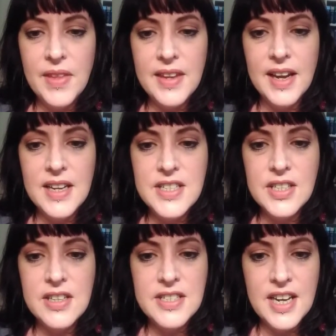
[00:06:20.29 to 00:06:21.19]

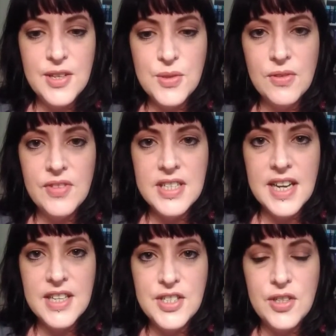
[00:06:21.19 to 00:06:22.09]
that contains all of the
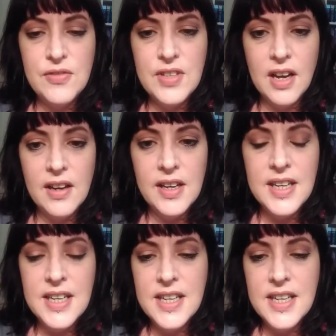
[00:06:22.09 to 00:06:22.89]
tests you've done,